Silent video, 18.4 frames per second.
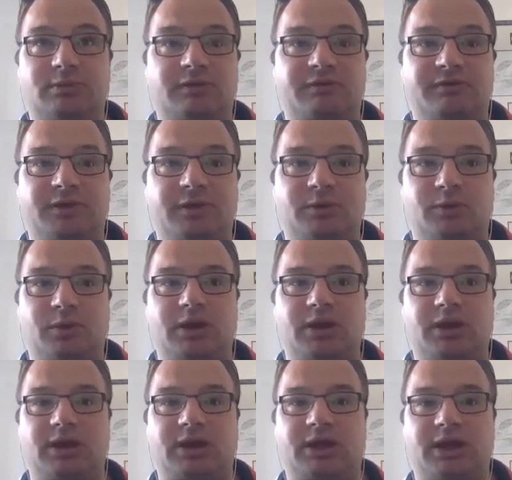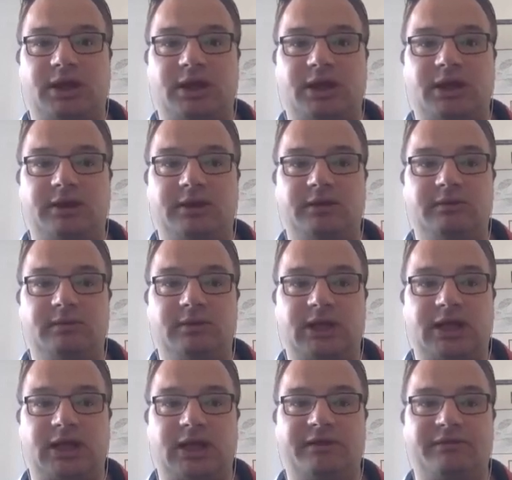I think one of the key
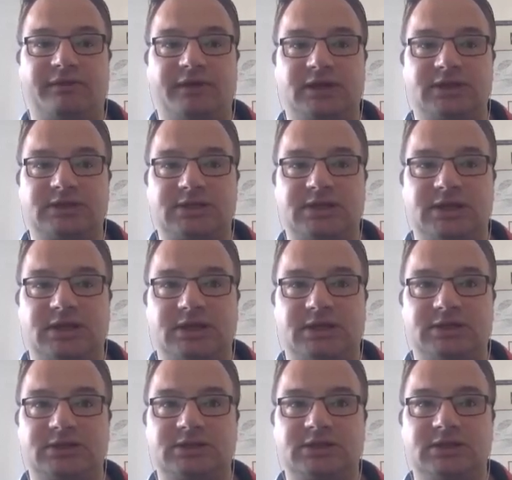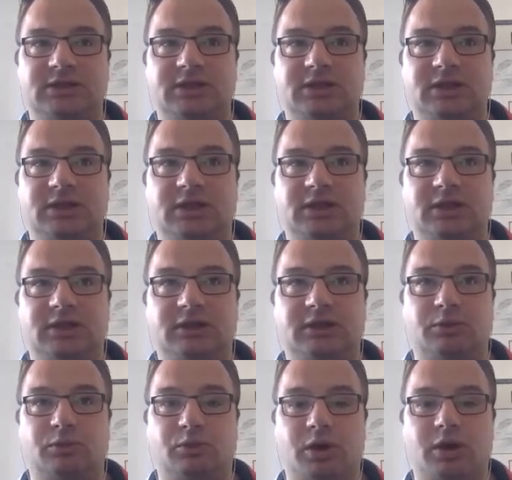things is
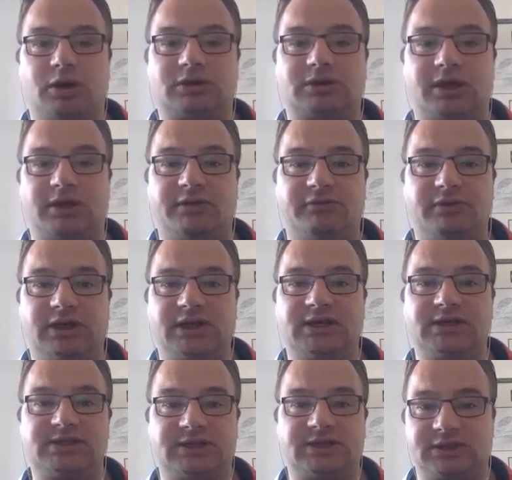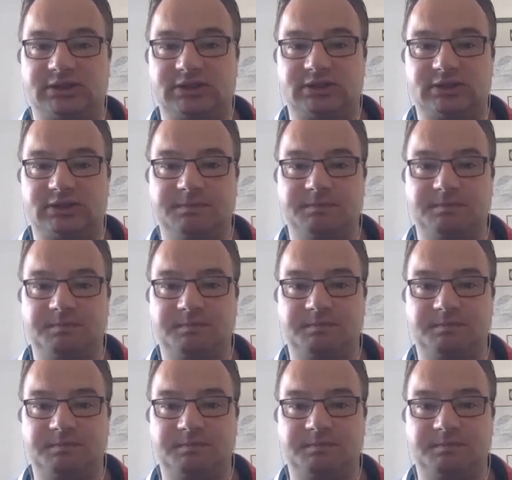the Workday releases.